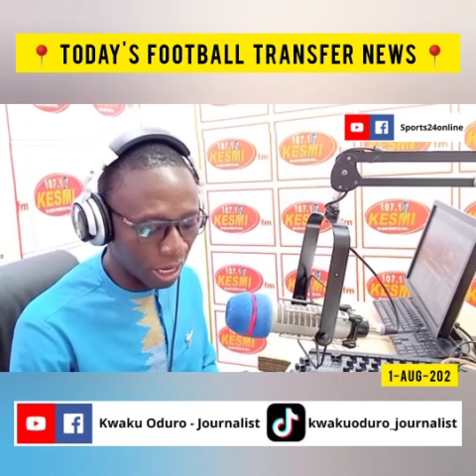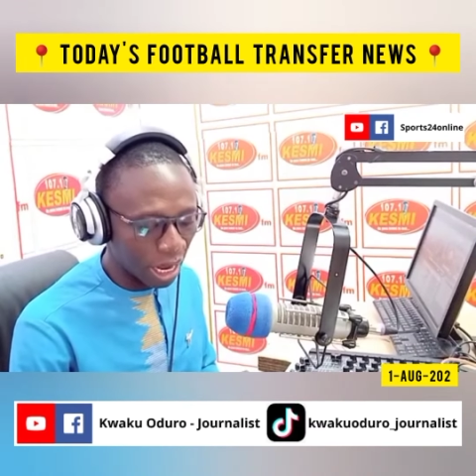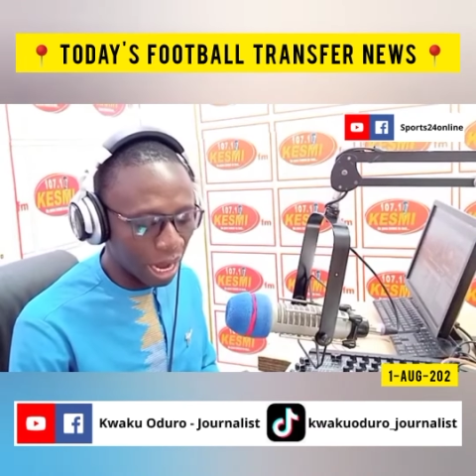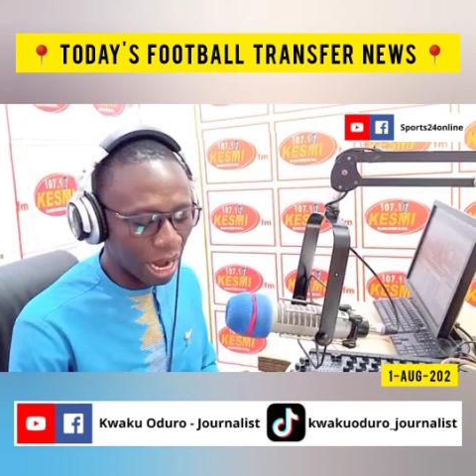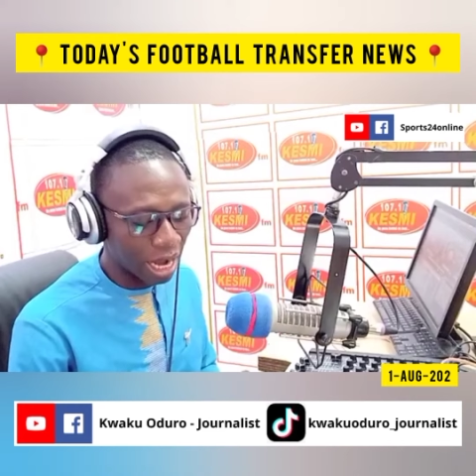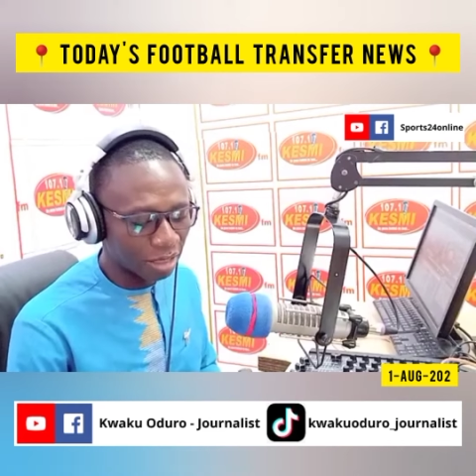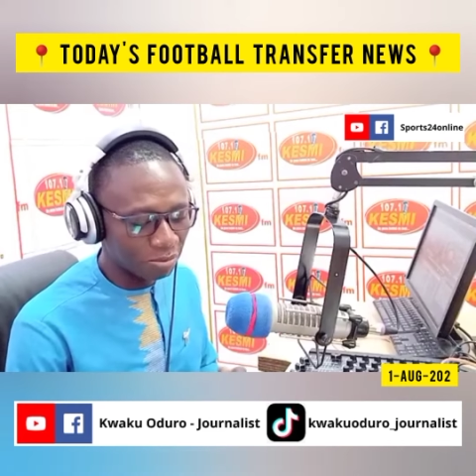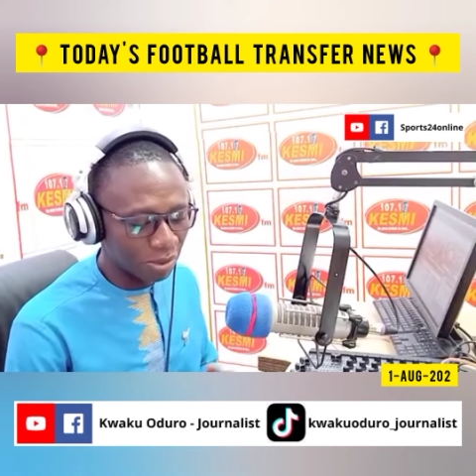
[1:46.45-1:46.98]

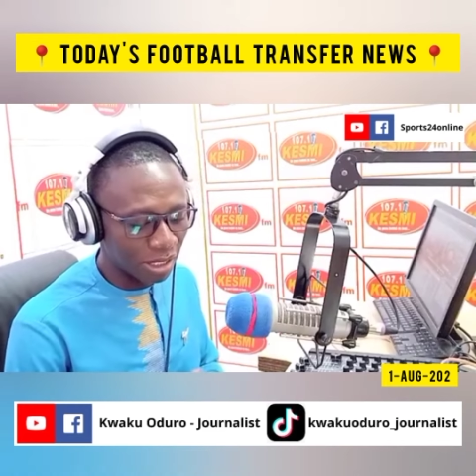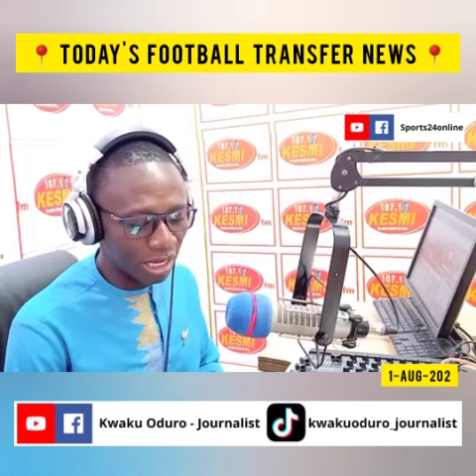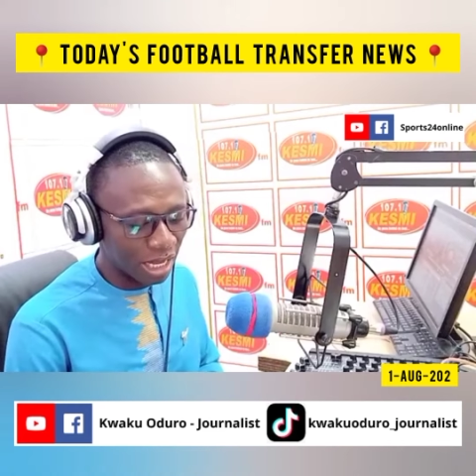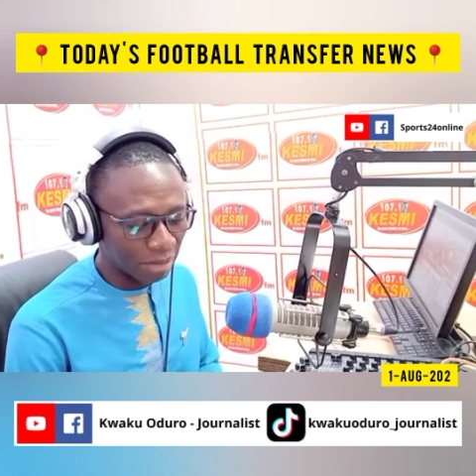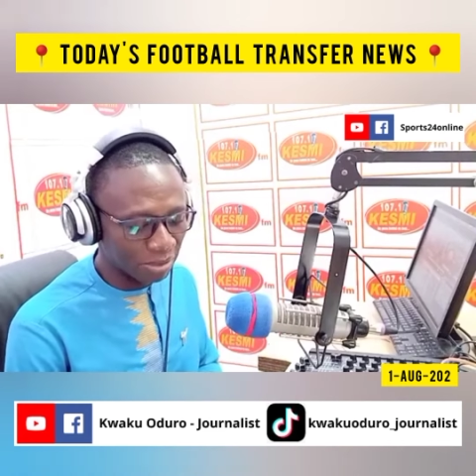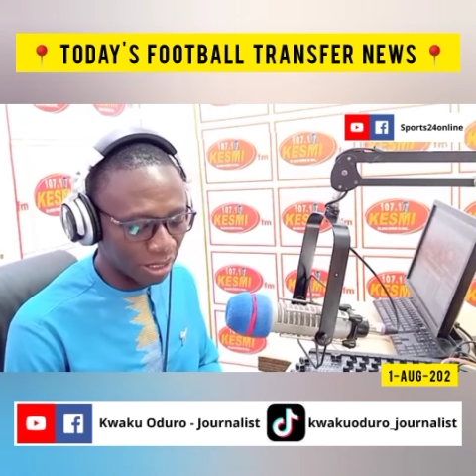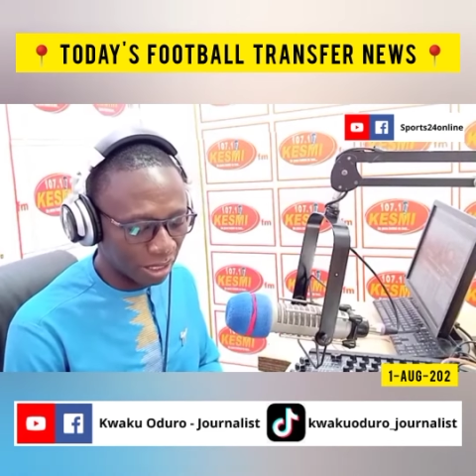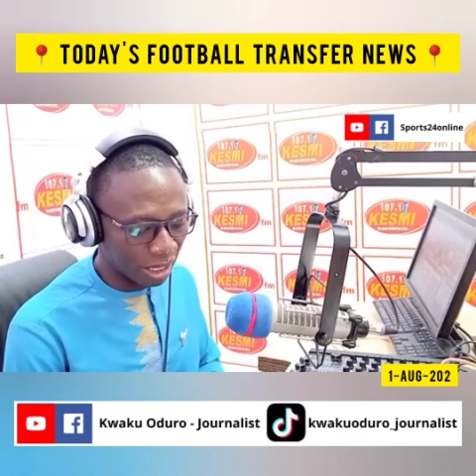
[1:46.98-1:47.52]
RB
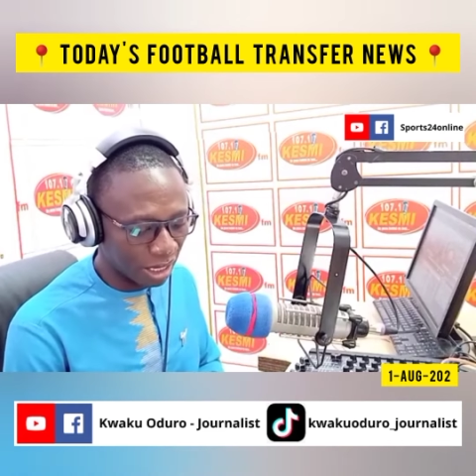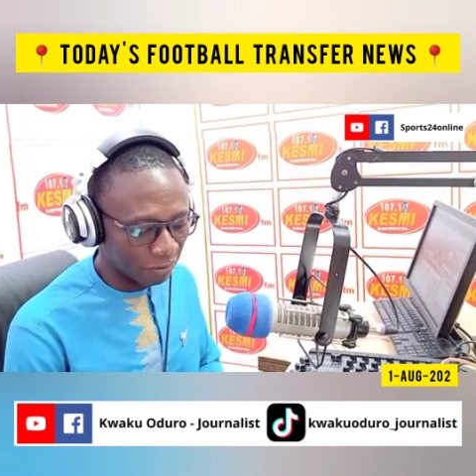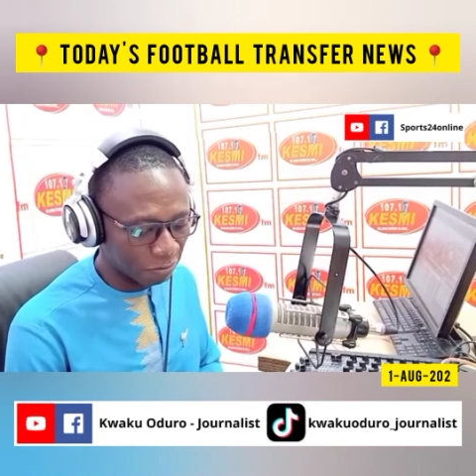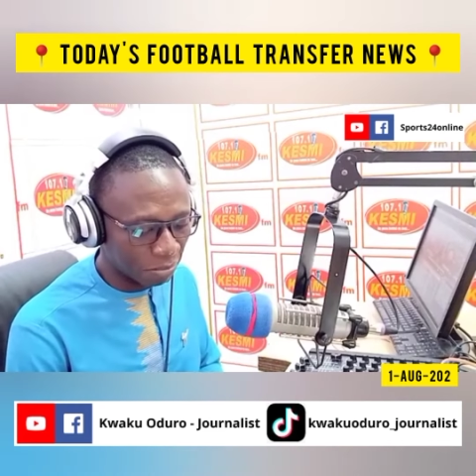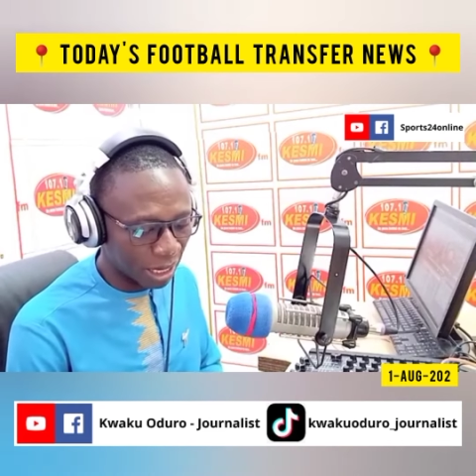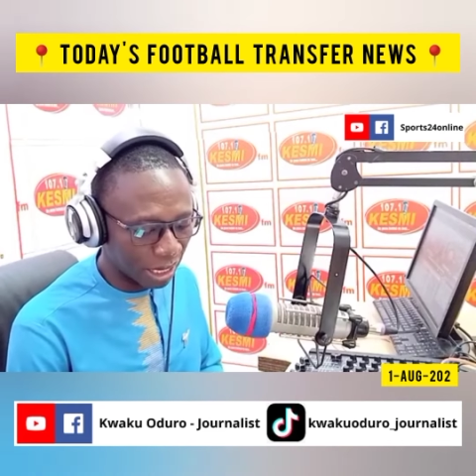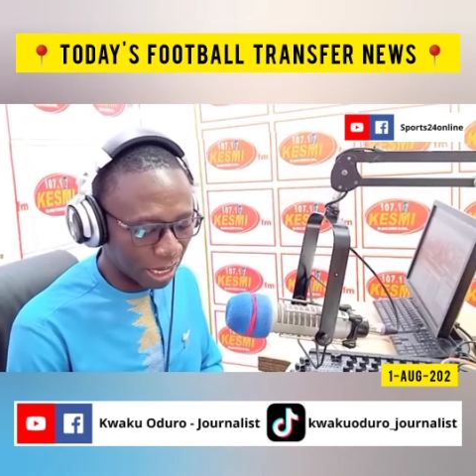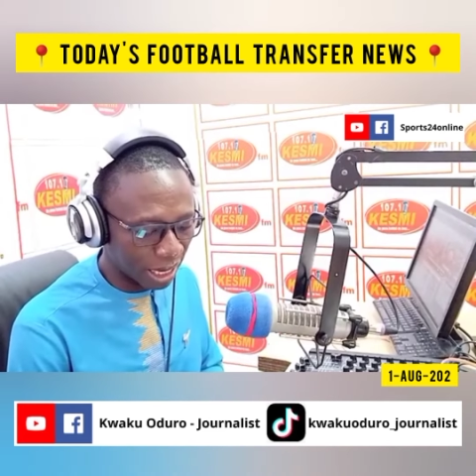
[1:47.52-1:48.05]
Leipzig left
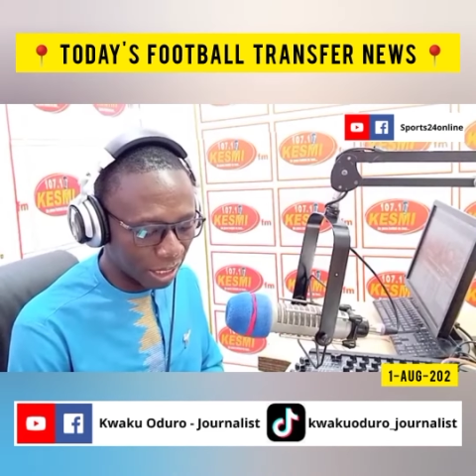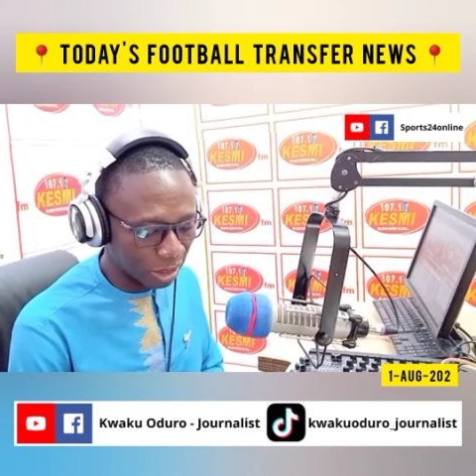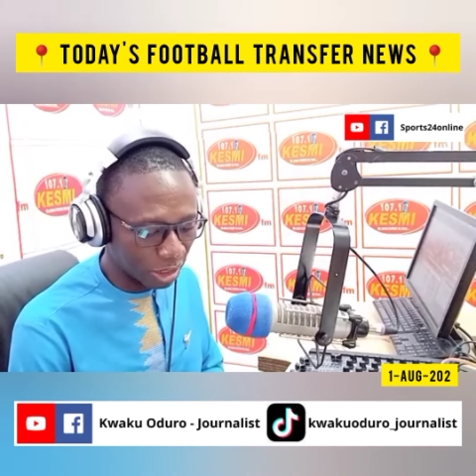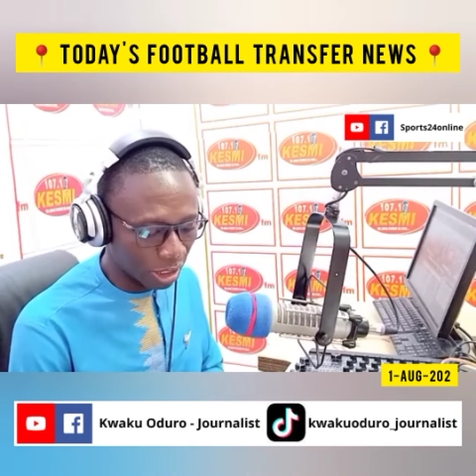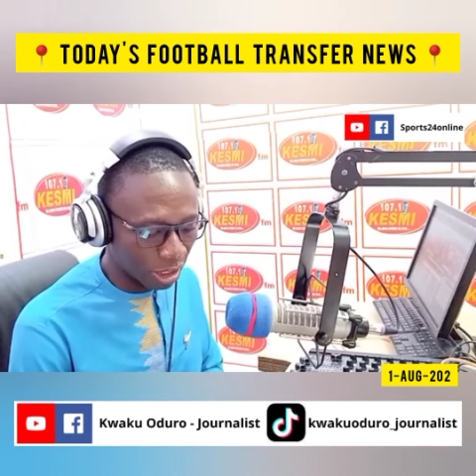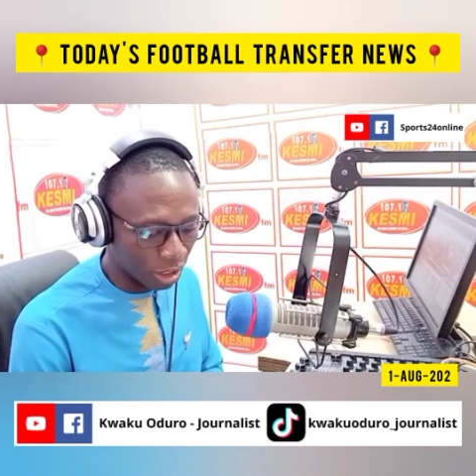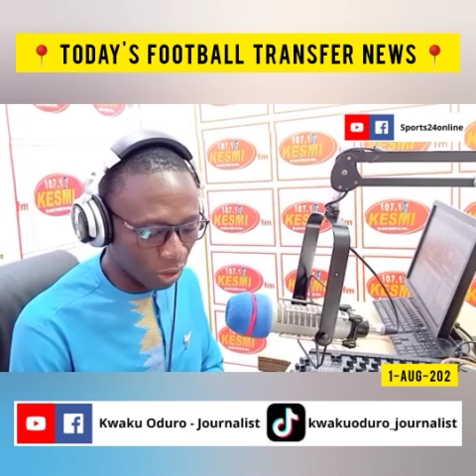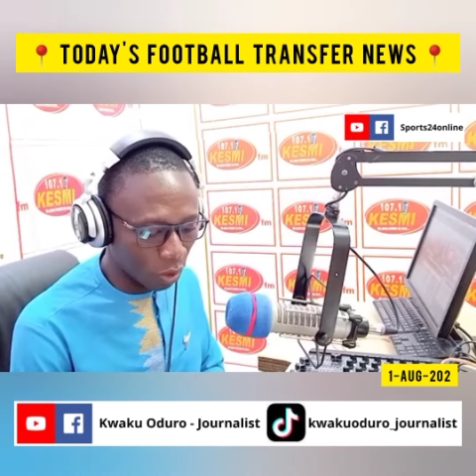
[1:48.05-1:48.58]
back
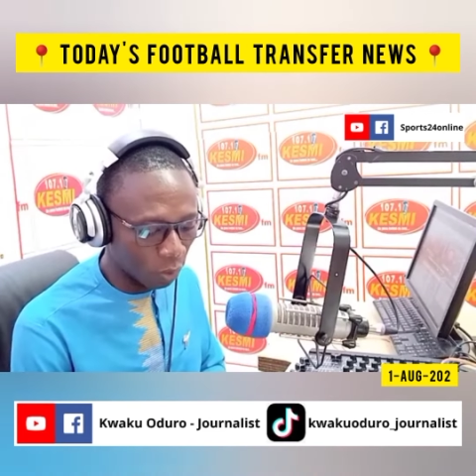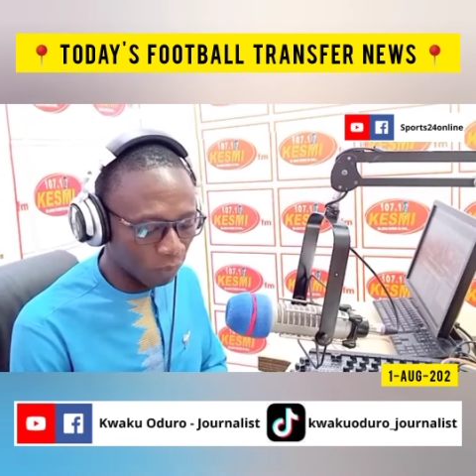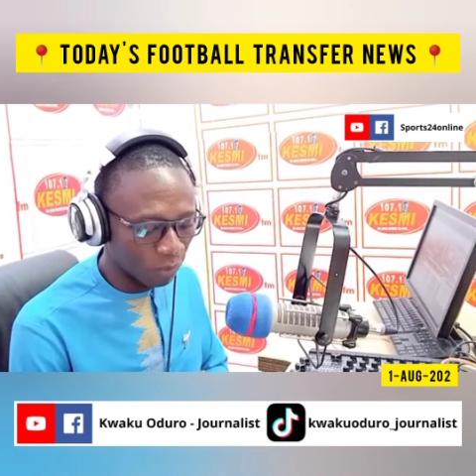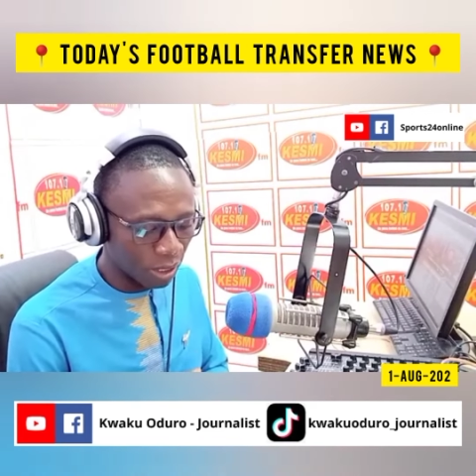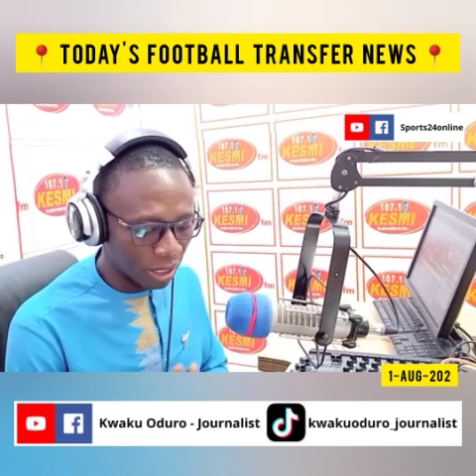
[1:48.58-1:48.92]
Angelino